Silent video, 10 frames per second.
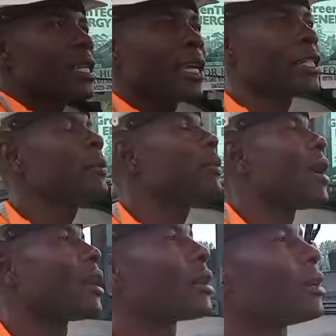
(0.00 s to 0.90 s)
a tipper
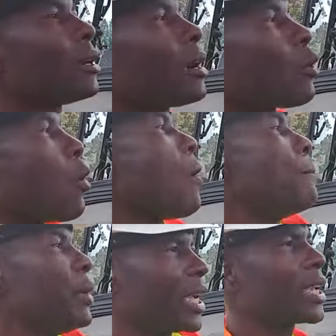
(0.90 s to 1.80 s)
go
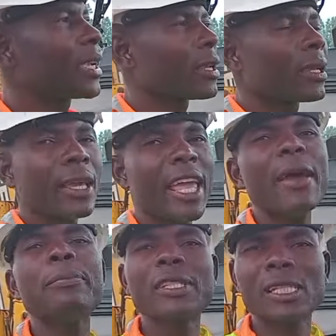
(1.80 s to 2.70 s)
back
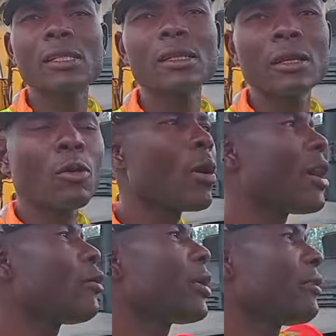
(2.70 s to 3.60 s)
empty
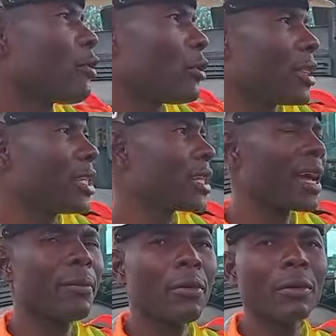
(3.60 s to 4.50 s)
while we have got this
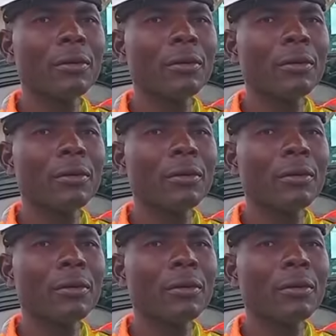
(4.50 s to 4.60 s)
rubble.